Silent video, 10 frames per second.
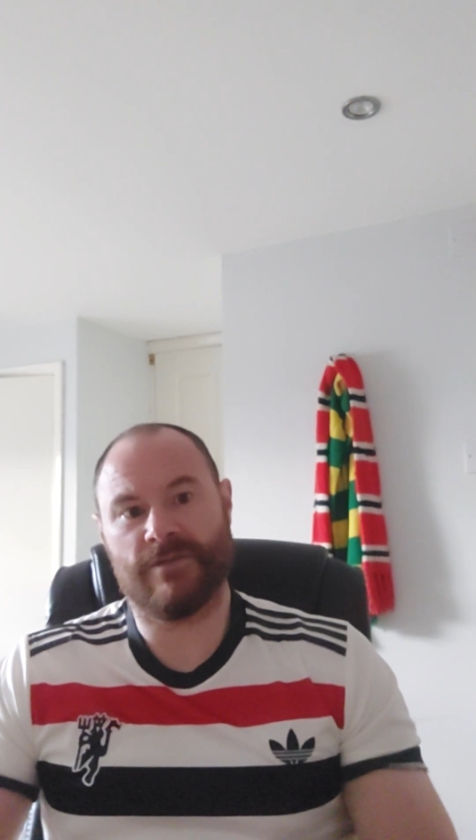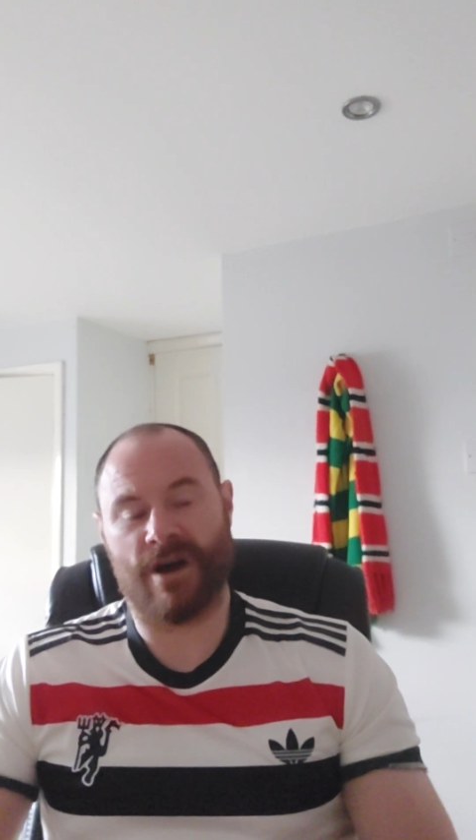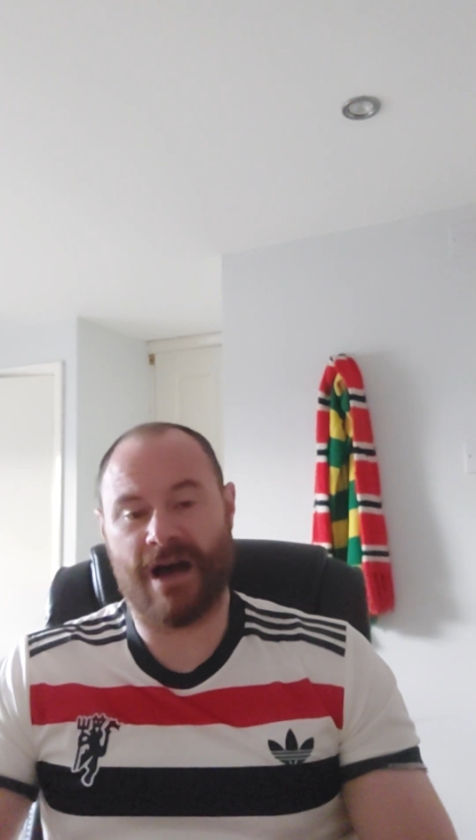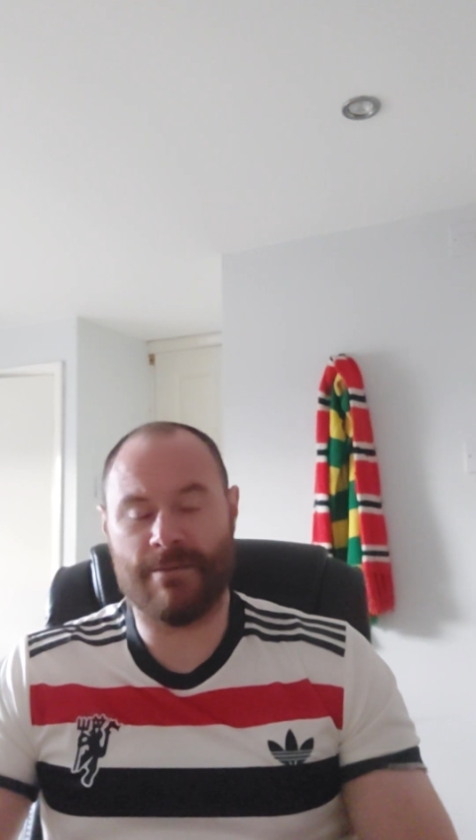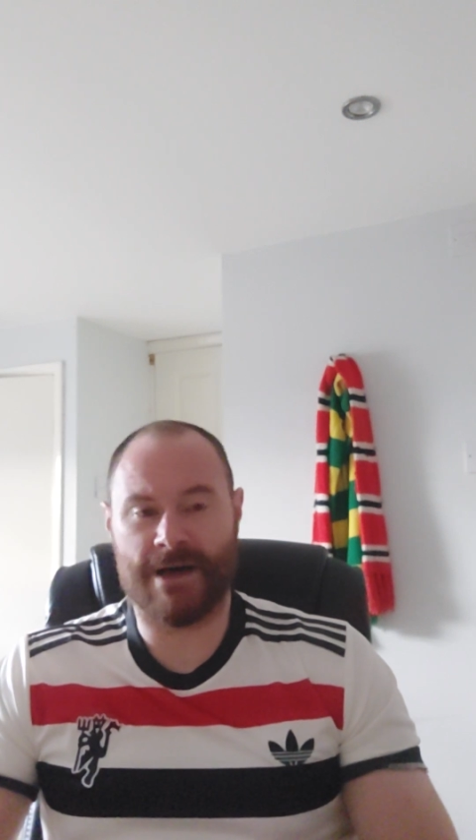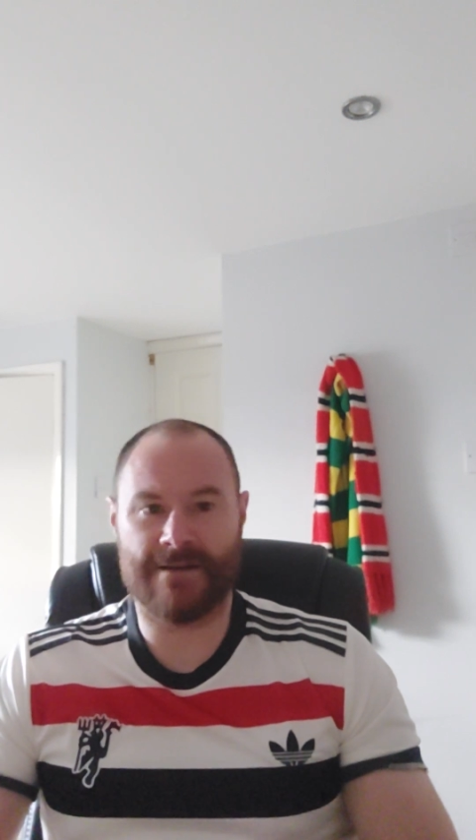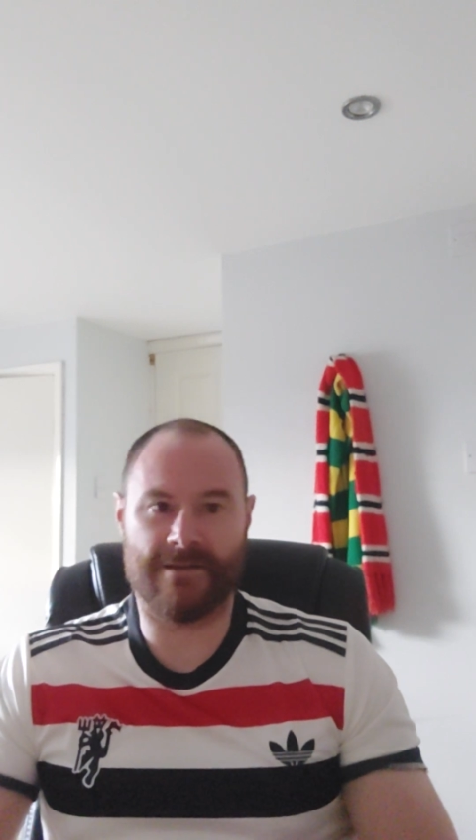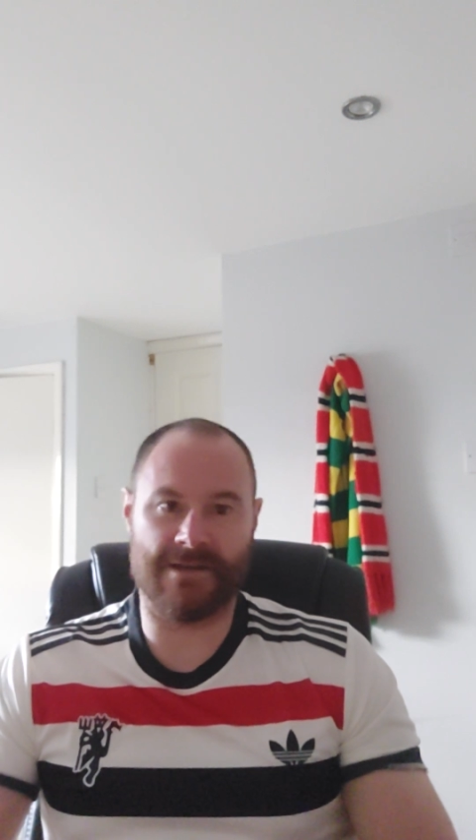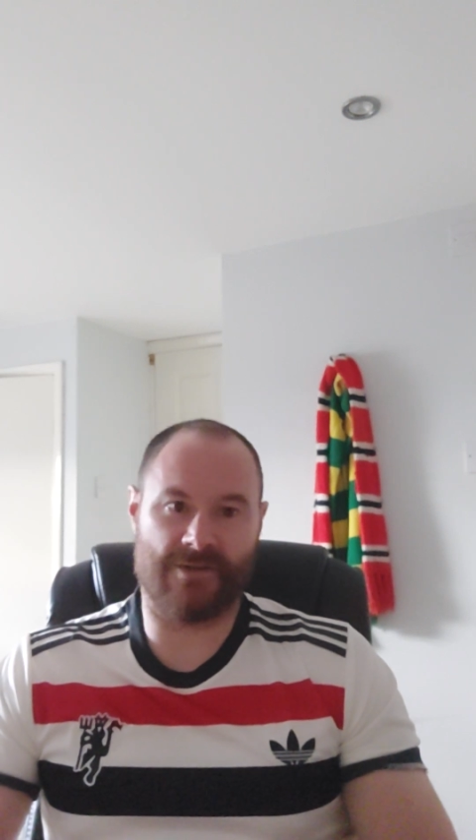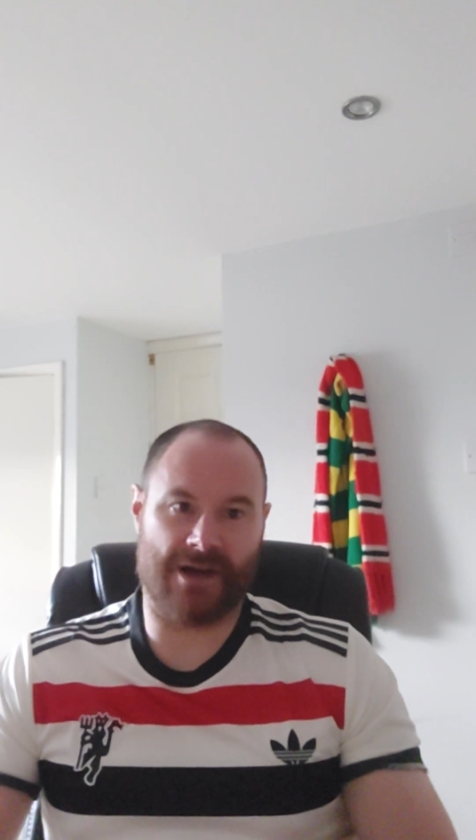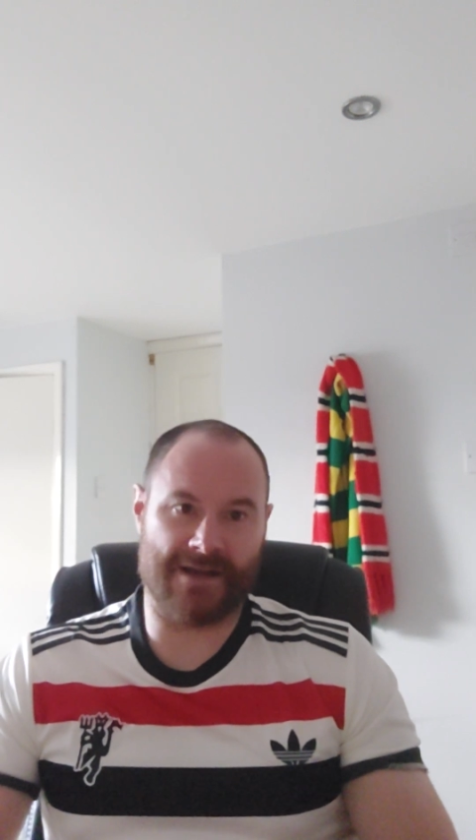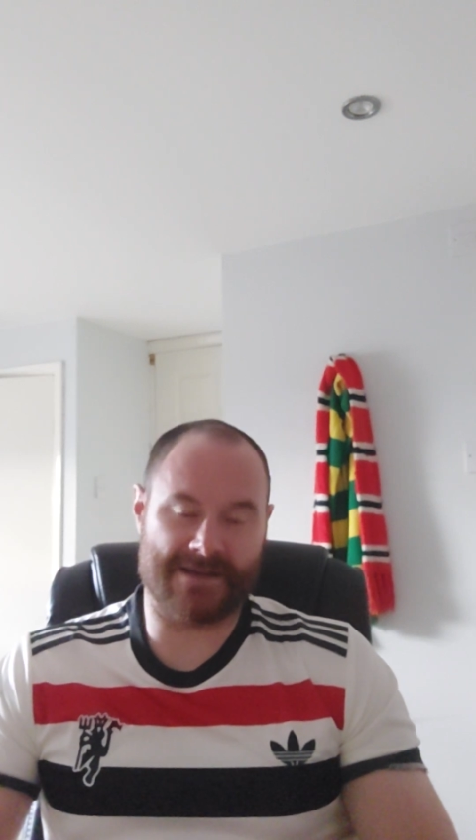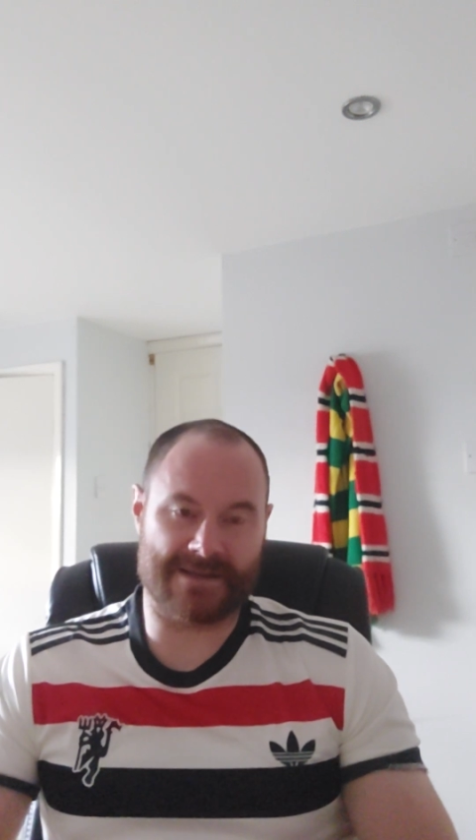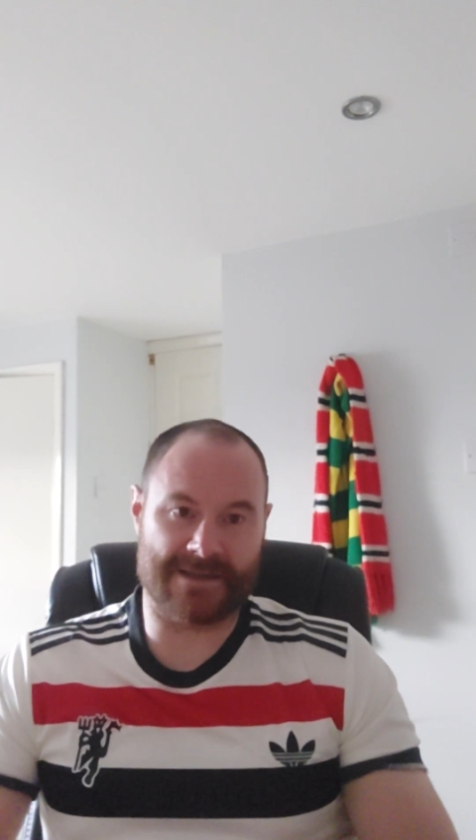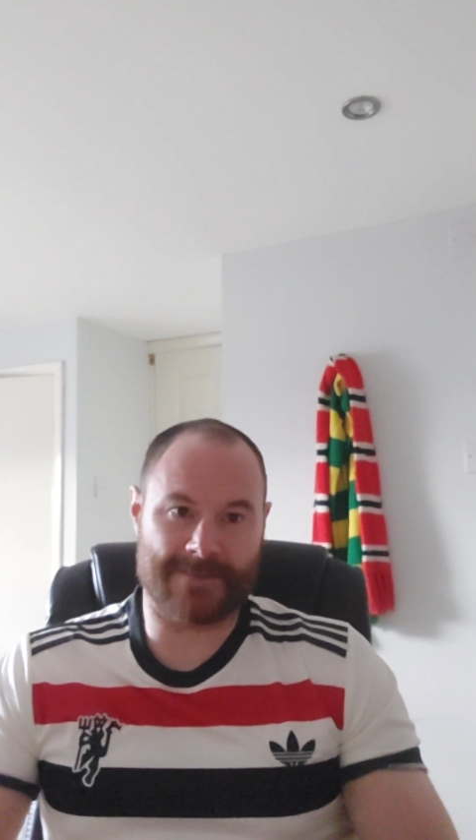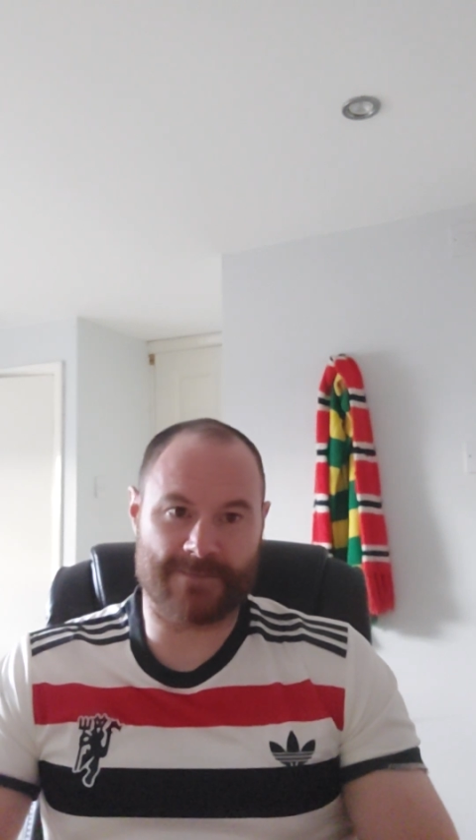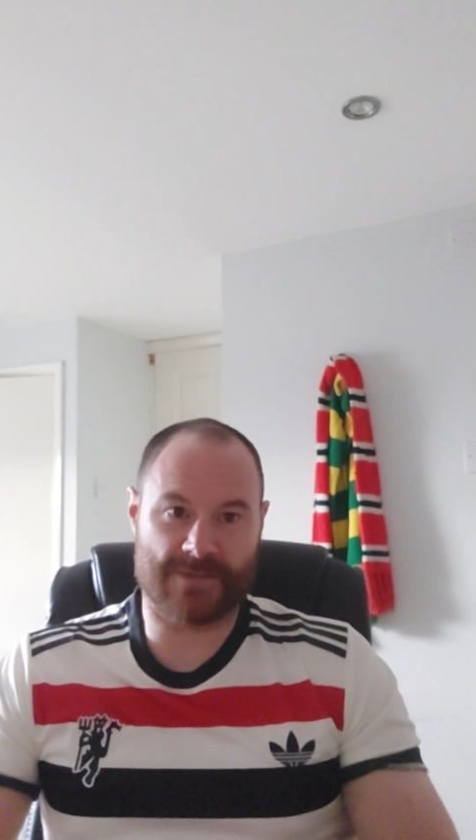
got Ahmad and you've got Anthony.